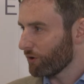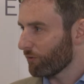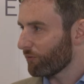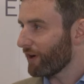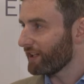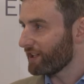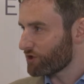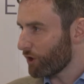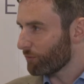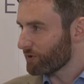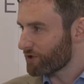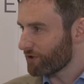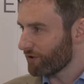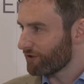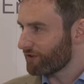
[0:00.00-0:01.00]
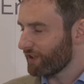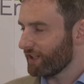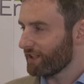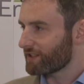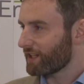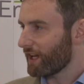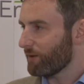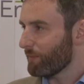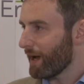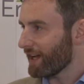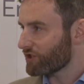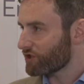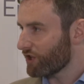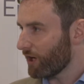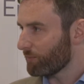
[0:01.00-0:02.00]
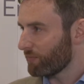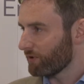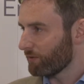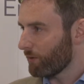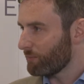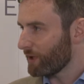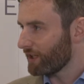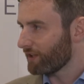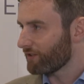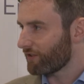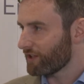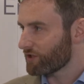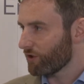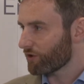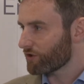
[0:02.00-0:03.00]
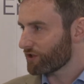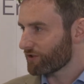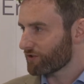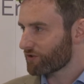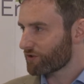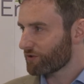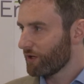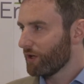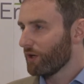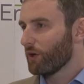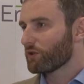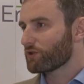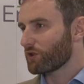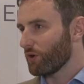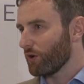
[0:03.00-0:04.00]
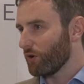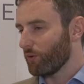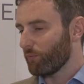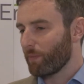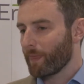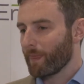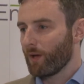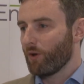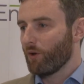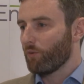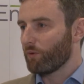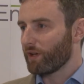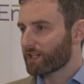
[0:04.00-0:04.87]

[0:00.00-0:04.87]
find these opportunities, get matched up and bid into these auctions. So we